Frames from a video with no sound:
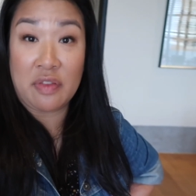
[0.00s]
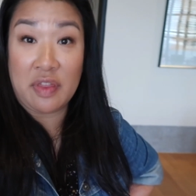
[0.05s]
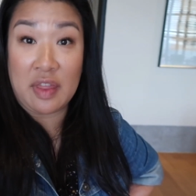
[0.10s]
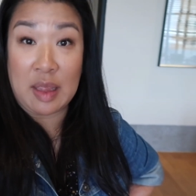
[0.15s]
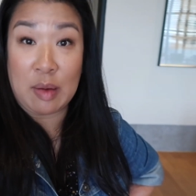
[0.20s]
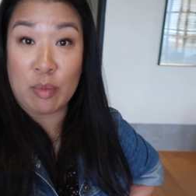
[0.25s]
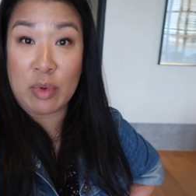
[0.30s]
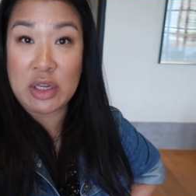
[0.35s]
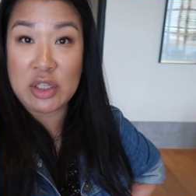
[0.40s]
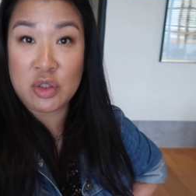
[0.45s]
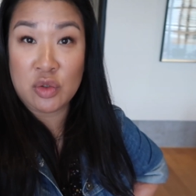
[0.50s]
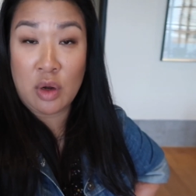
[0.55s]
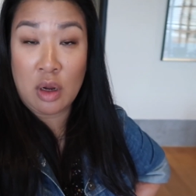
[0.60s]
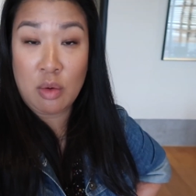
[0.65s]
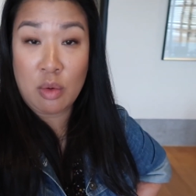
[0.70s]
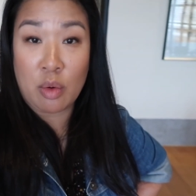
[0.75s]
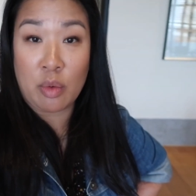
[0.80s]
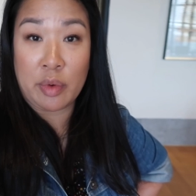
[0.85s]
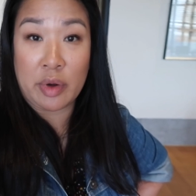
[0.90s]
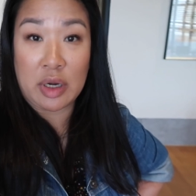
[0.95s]
theme
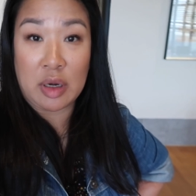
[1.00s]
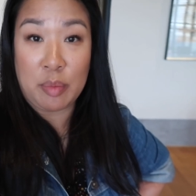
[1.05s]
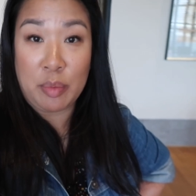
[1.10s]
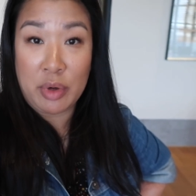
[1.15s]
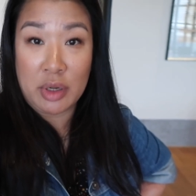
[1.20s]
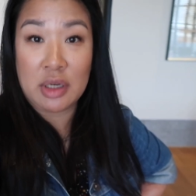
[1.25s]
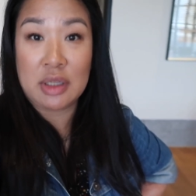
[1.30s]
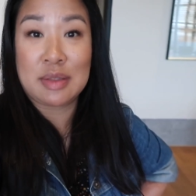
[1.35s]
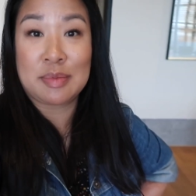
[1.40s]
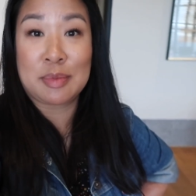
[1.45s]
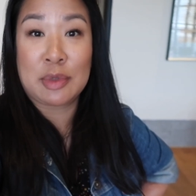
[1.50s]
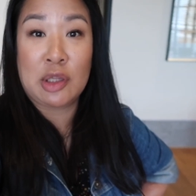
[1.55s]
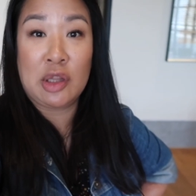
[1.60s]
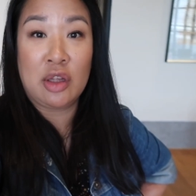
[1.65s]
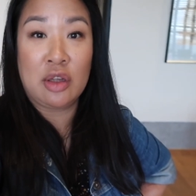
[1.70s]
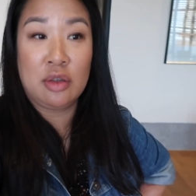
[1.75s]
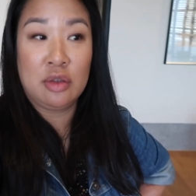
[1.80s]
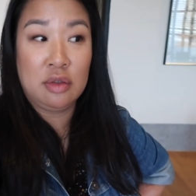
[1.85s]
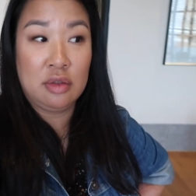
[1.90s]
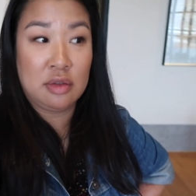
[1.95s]
restaurant where we're gonna put on some
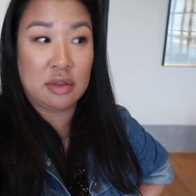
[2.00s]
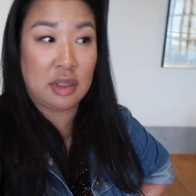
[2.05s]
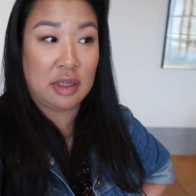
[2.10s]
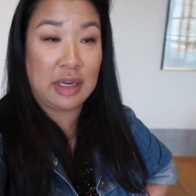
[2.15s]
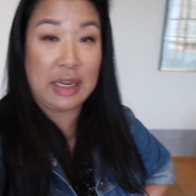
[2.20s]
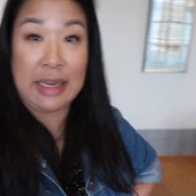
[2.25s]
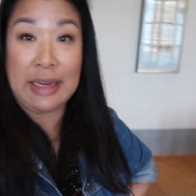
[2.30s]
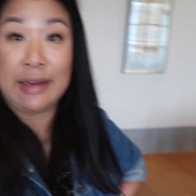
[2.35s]
clothes and